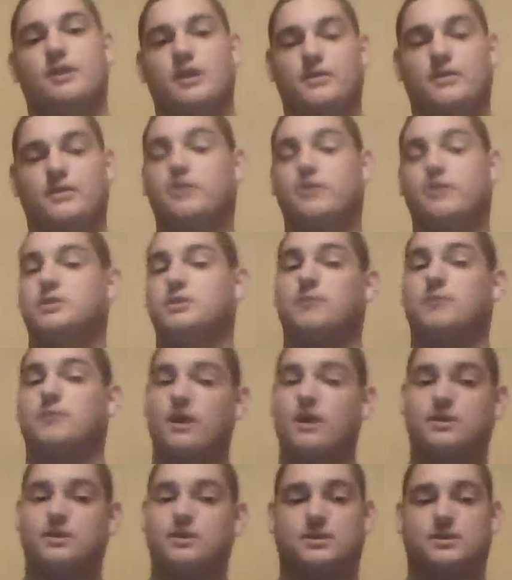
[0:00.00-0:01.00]
which is my
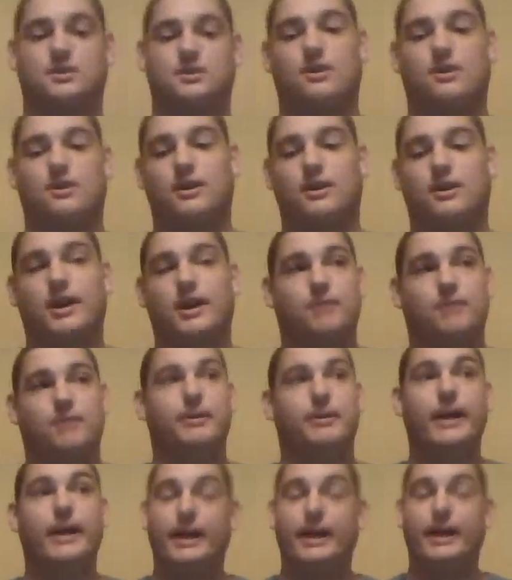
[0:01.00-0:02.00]
uncle's guitar, and I
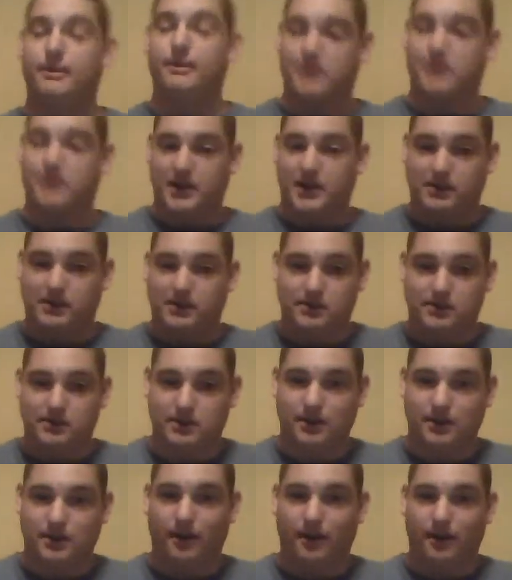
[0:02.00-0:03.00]
really would like this
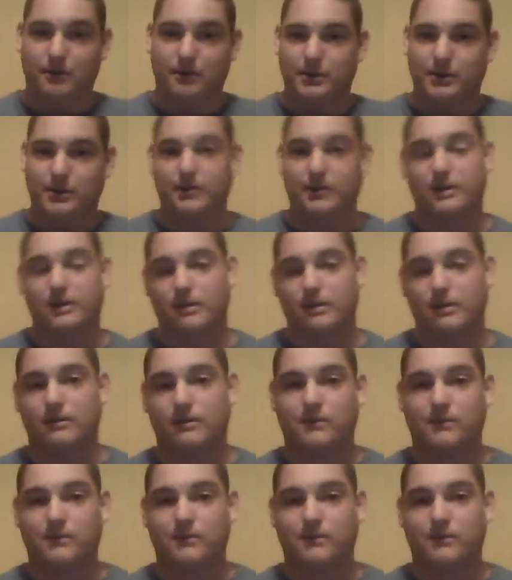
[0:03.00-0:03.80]
guitar, but you know,